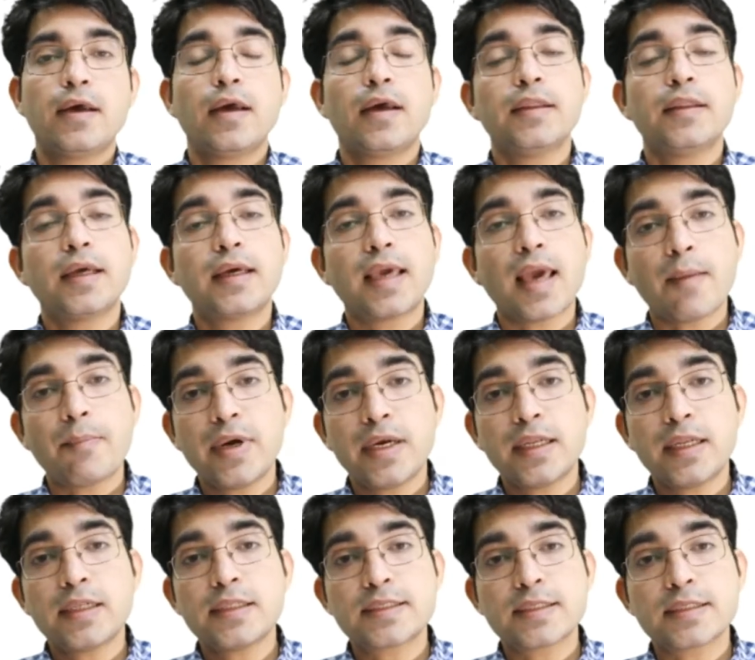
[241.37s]
The
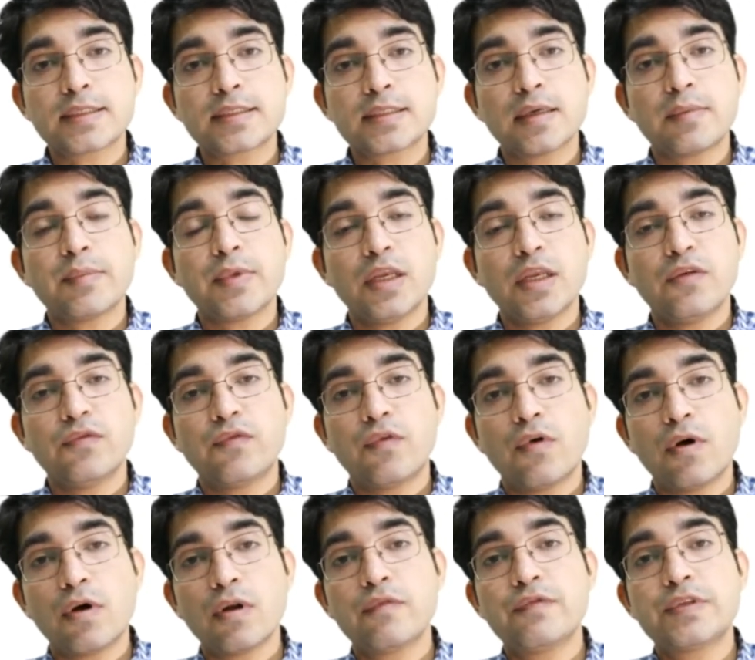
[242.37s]
capital system
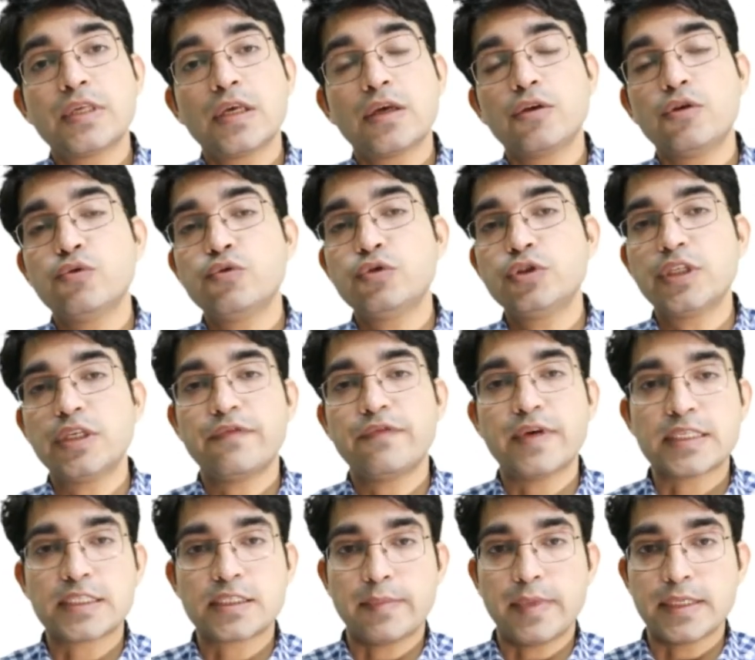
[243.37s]
involves huge
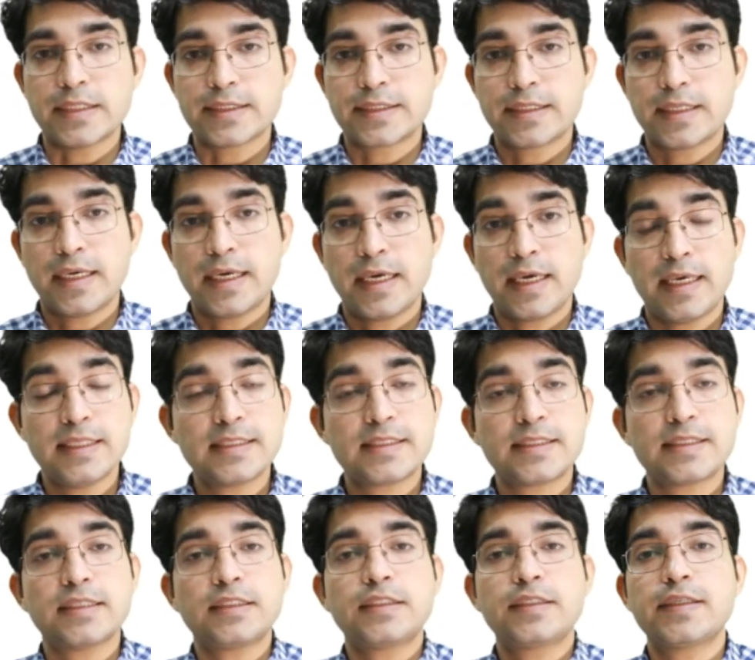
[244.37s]
investments. In
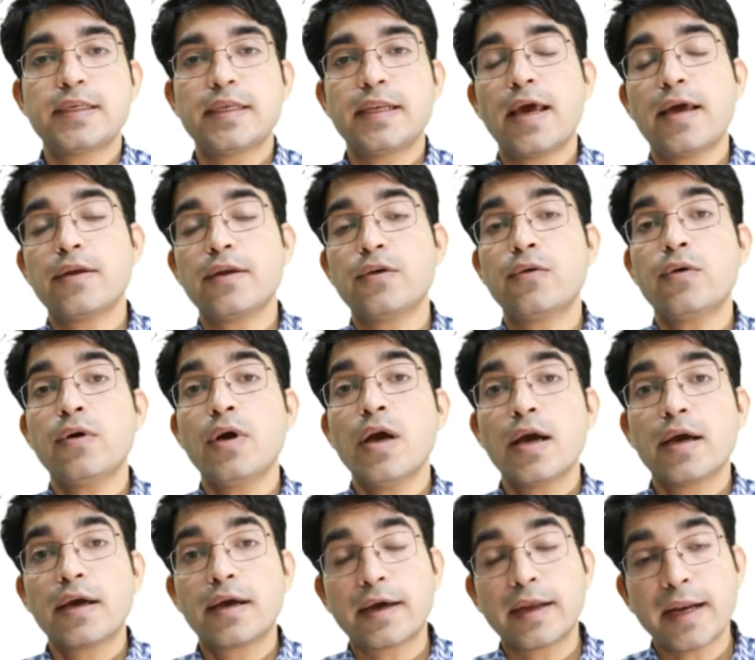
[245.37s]
such scenario,
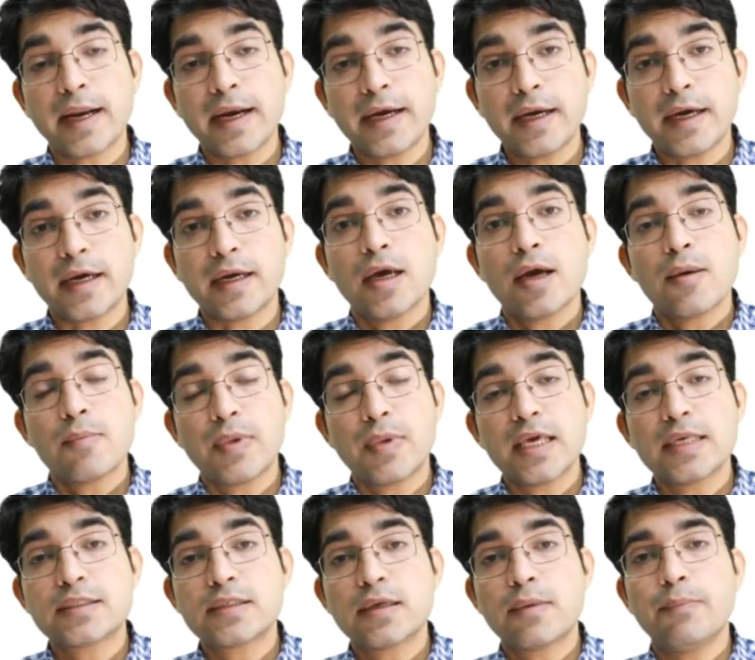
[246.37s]
credit
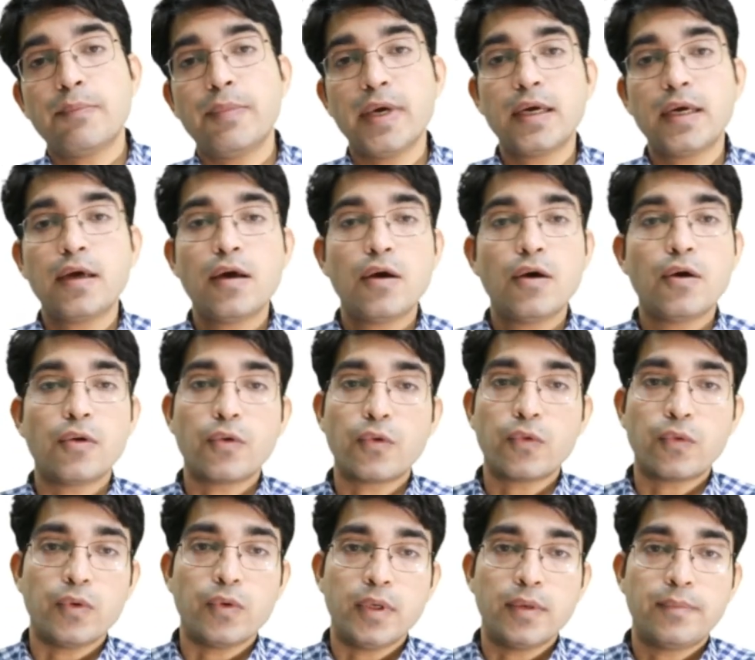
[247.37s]
plays a big
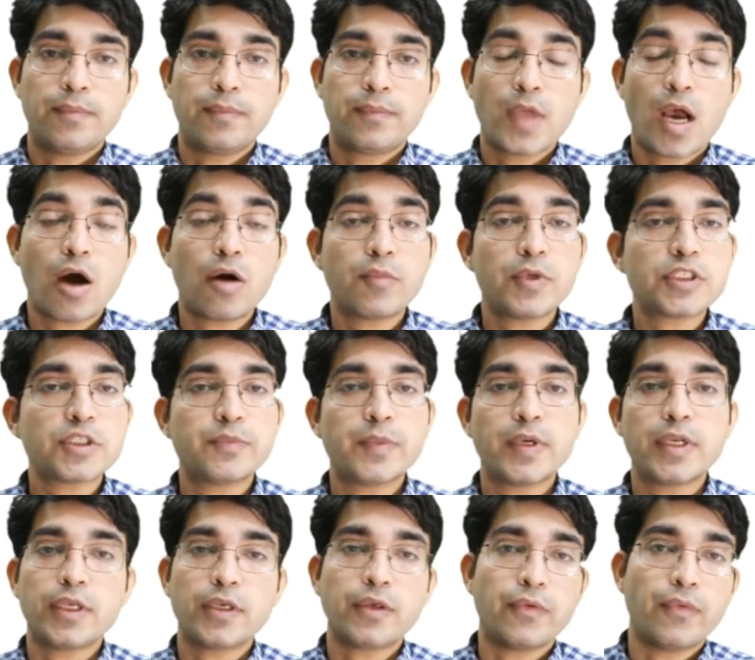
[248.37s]
role. How much
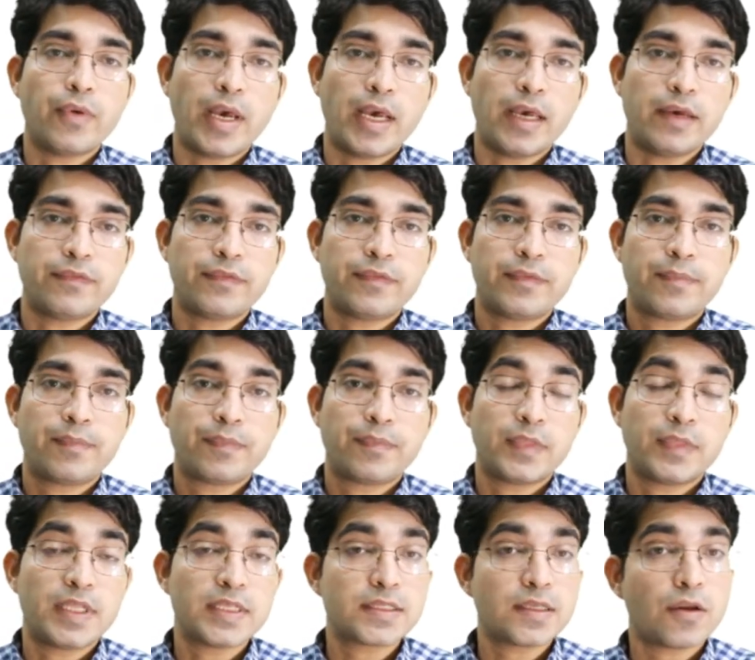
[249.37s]
money you have?
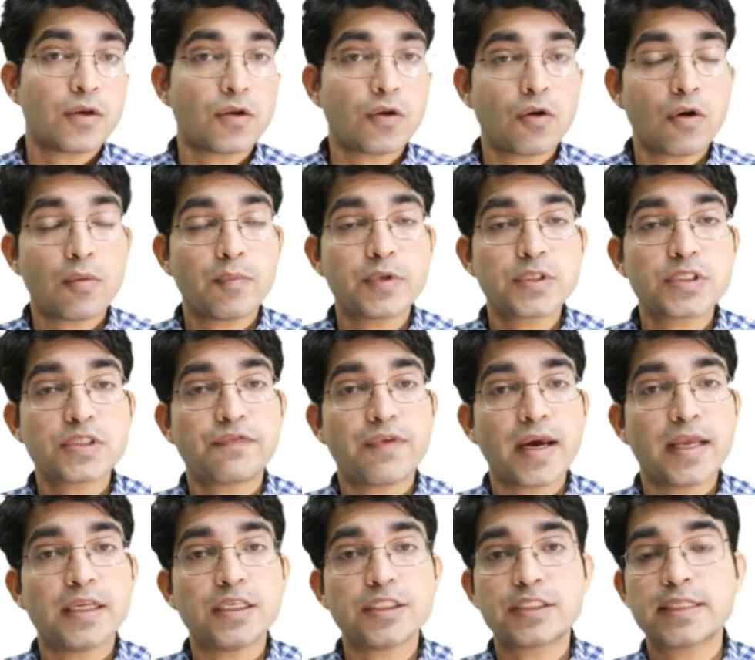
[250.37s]
Thus, a robust
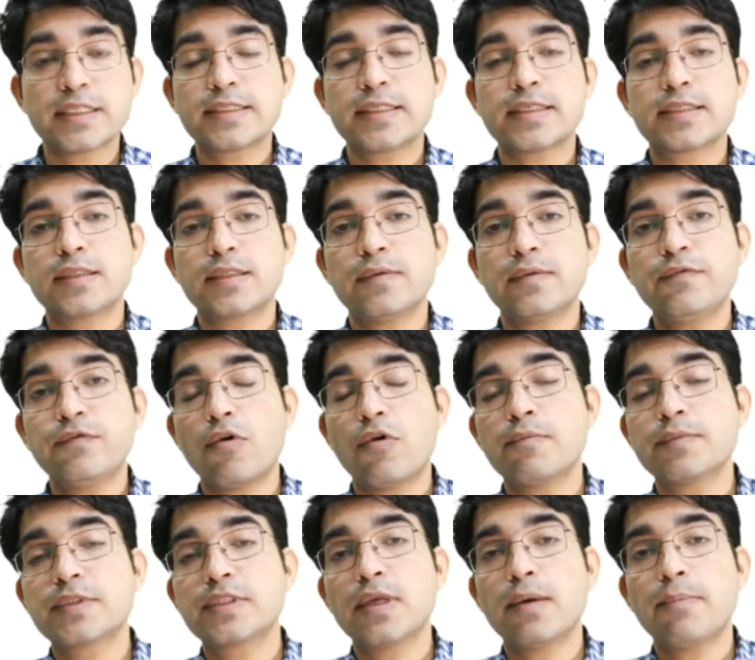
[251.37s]
financial system
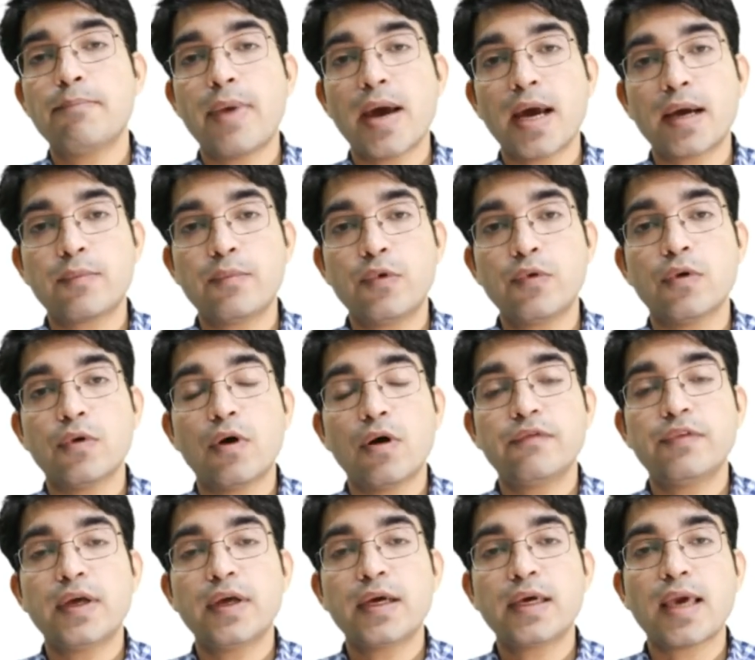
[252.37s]
forms the backbone of
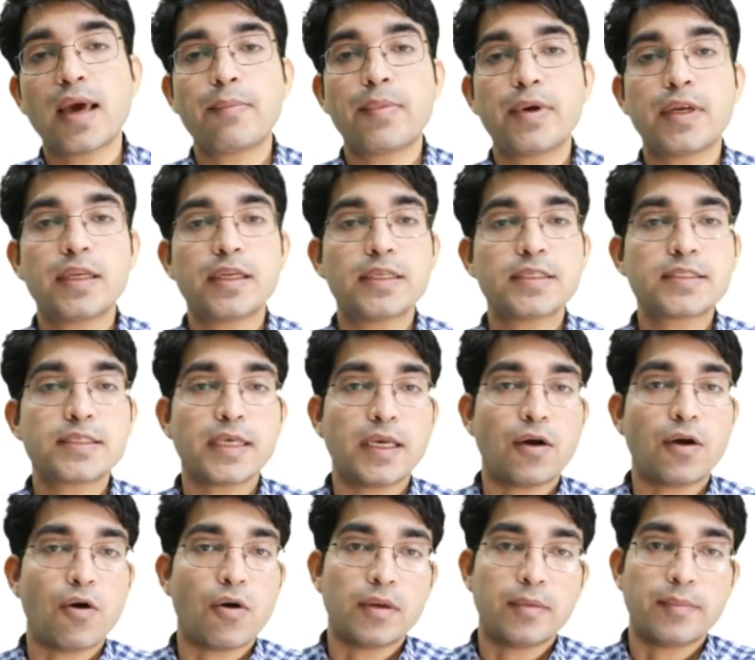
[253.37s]
the capitalist
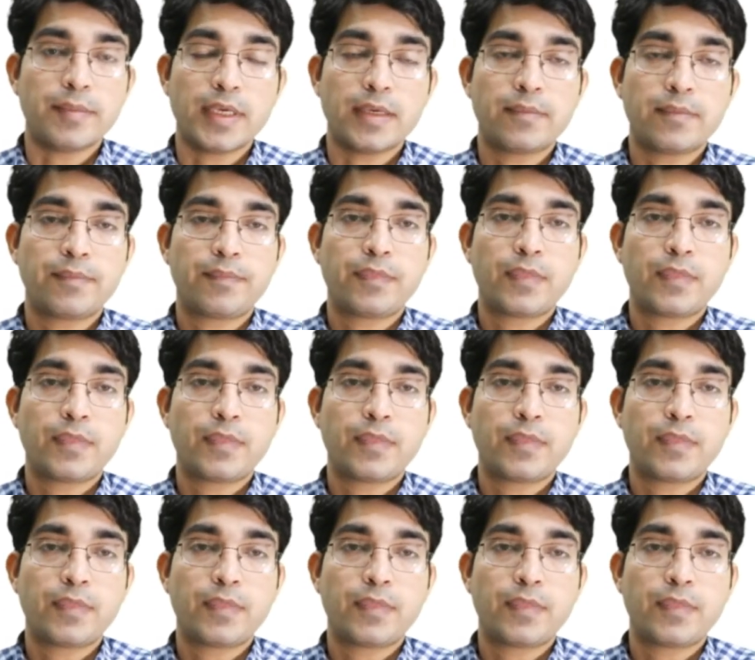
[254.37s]
economy.